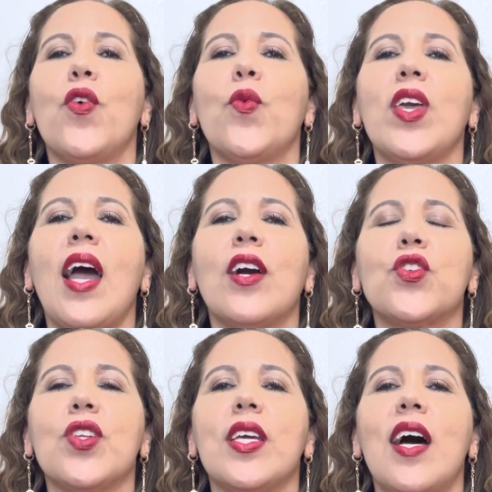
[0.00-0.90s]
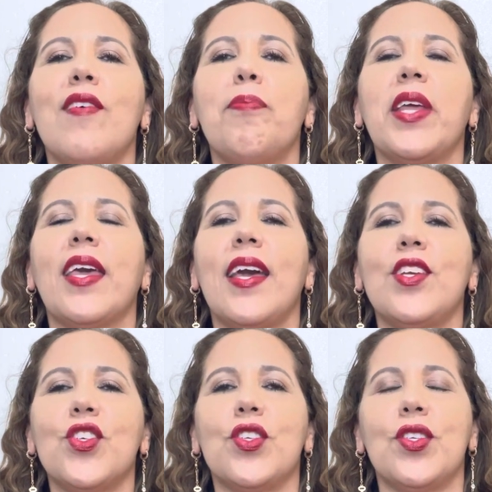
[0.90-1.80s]
We actually have
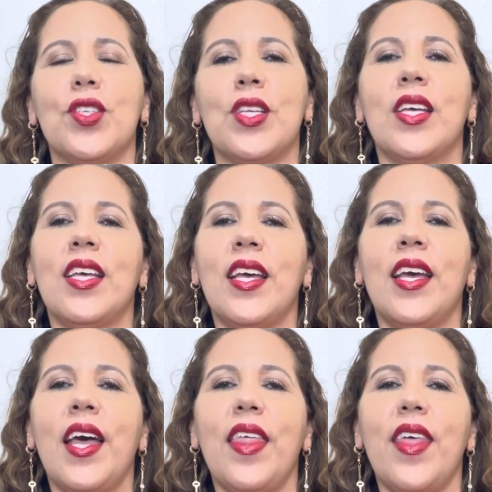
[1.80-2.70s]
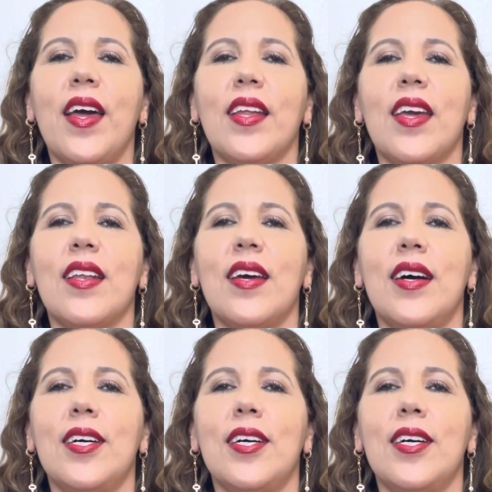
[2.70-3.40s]
applications that can